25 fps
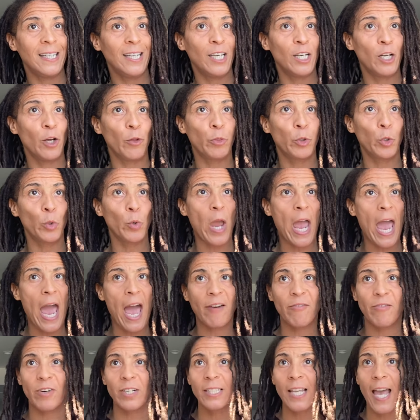you know, through
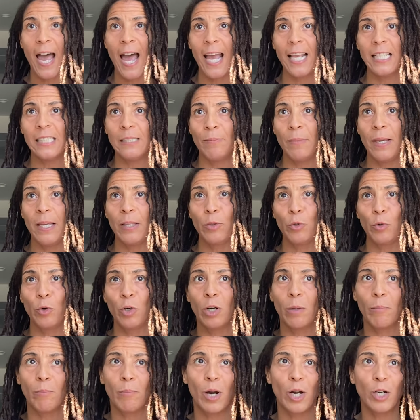advertisement, through
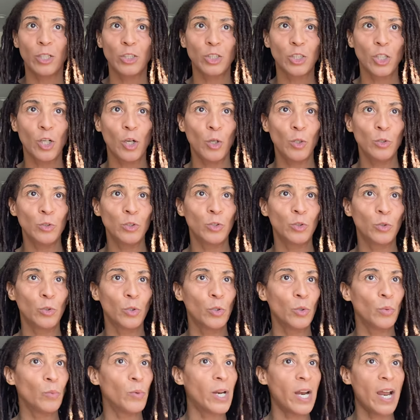commercials,
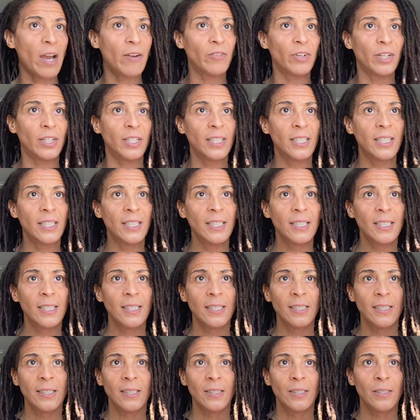through whatever
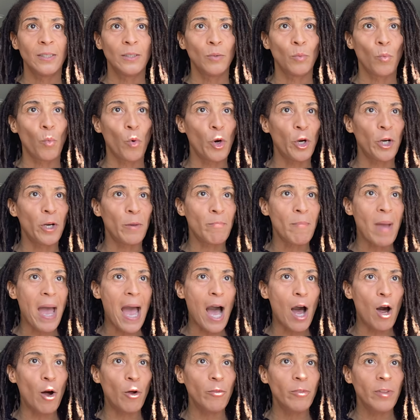word of
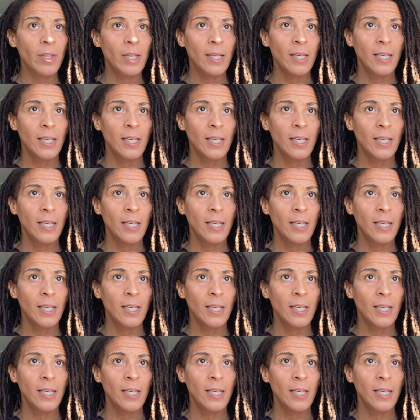mouth.